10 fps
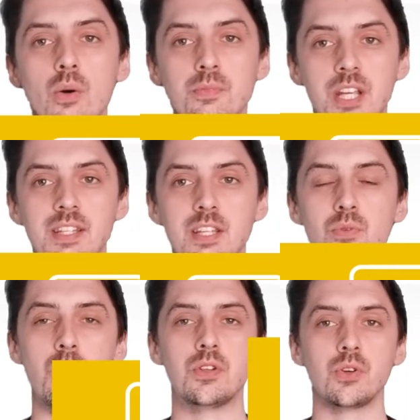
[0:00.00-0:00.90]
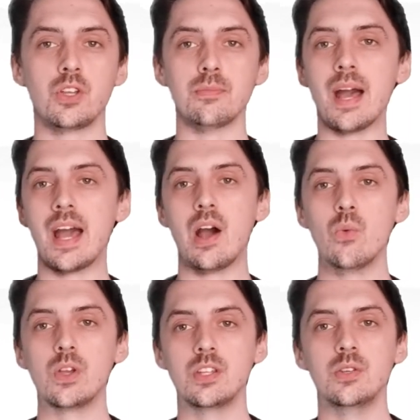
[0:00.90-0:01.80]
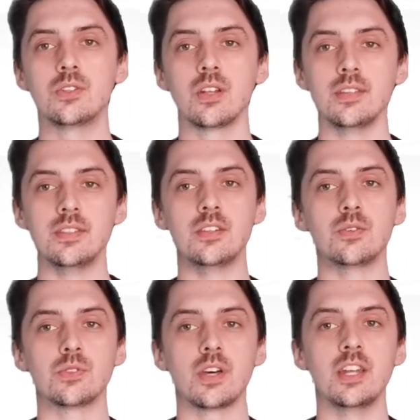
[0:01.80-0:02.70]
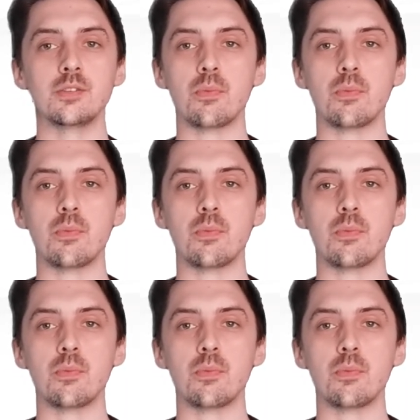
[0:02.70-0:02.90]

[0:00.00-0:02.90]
object here when we're talking about how we could utilize digital signage,